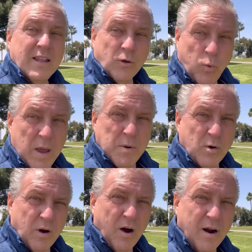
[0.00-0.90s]
the
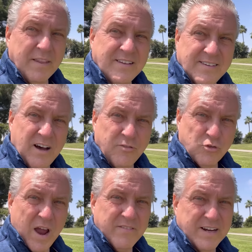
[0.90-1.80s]
Waymo car that's
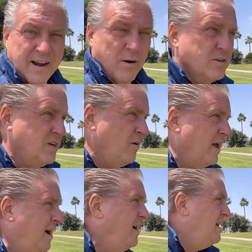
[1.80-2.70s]
self-driving in
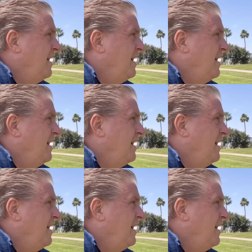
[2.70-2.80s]
Arizona,